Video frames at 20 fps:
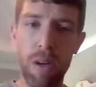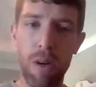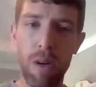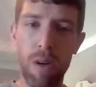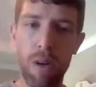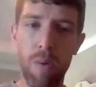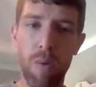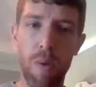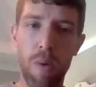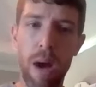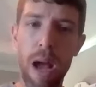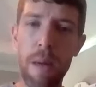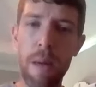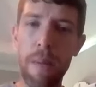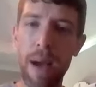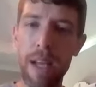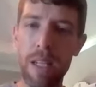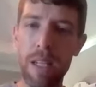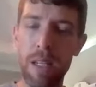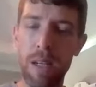Why am
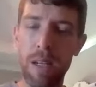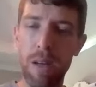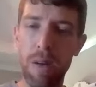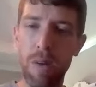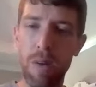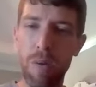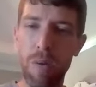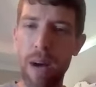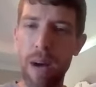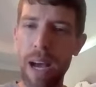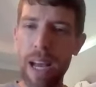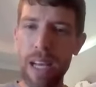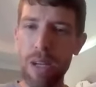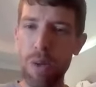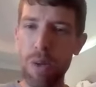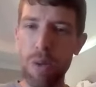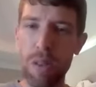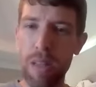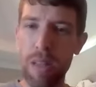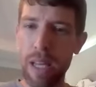I? Why
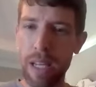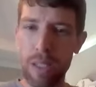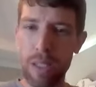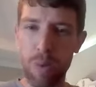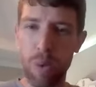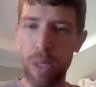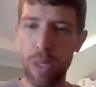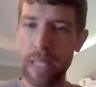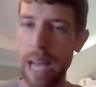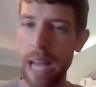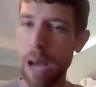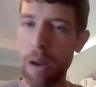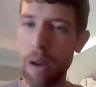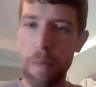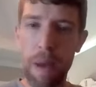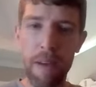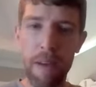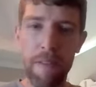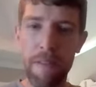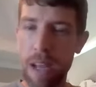do things work out in
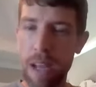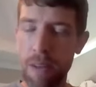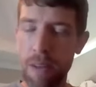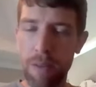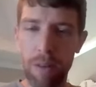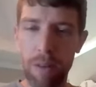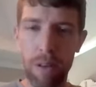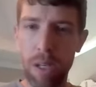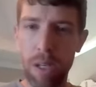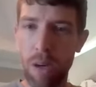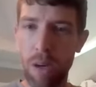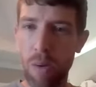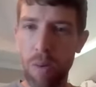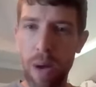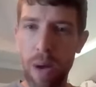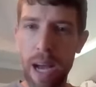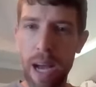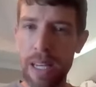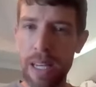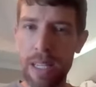my favor? You know,
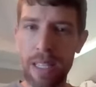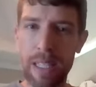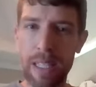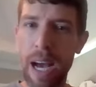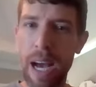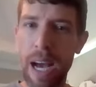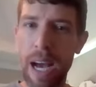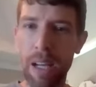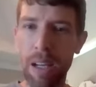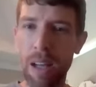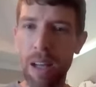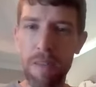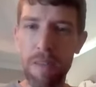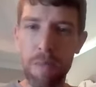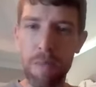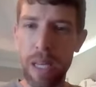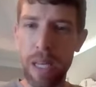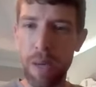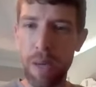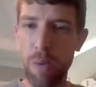why does God love
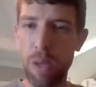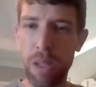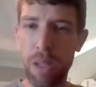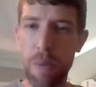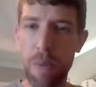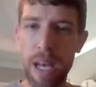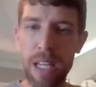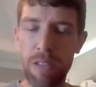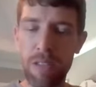me and want the best